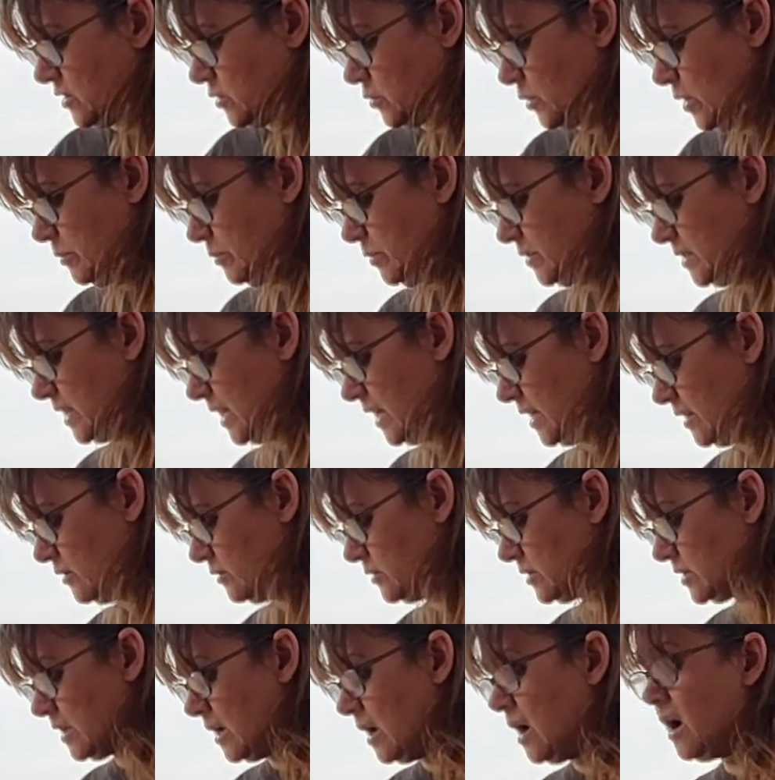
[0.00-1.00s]
sweet
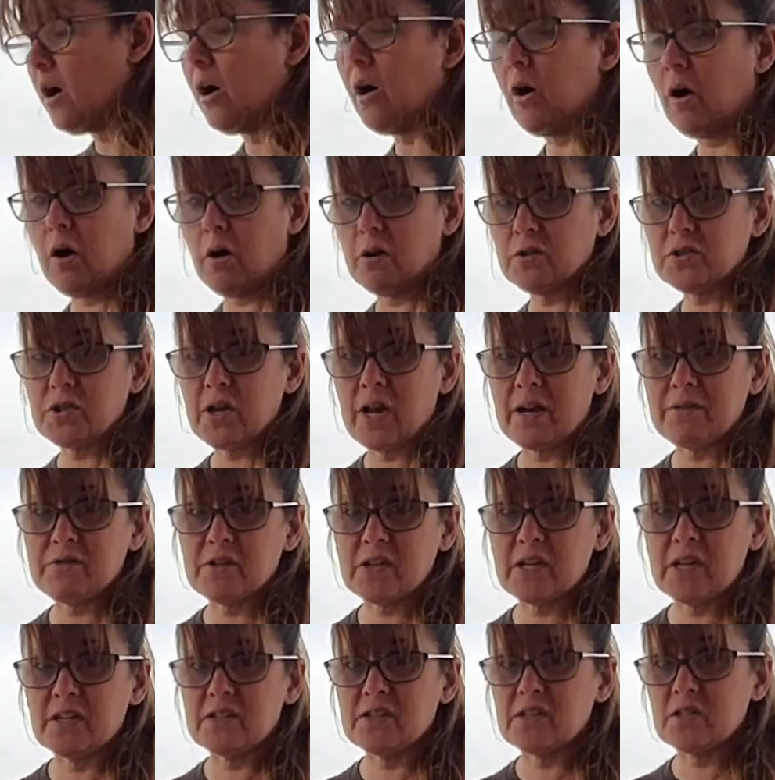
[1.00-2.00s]
potatoes. Also have to
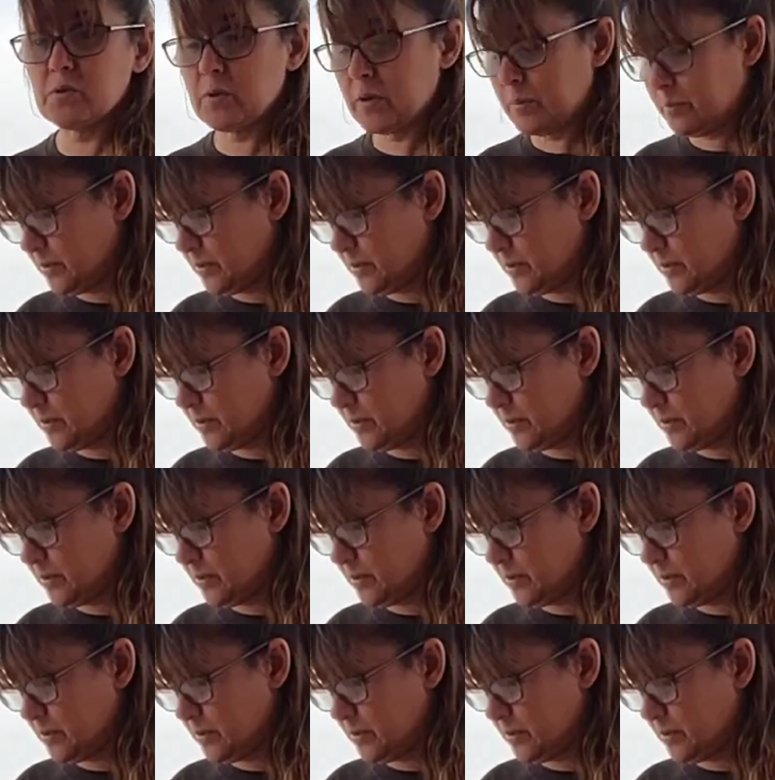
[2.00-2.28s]
get sweet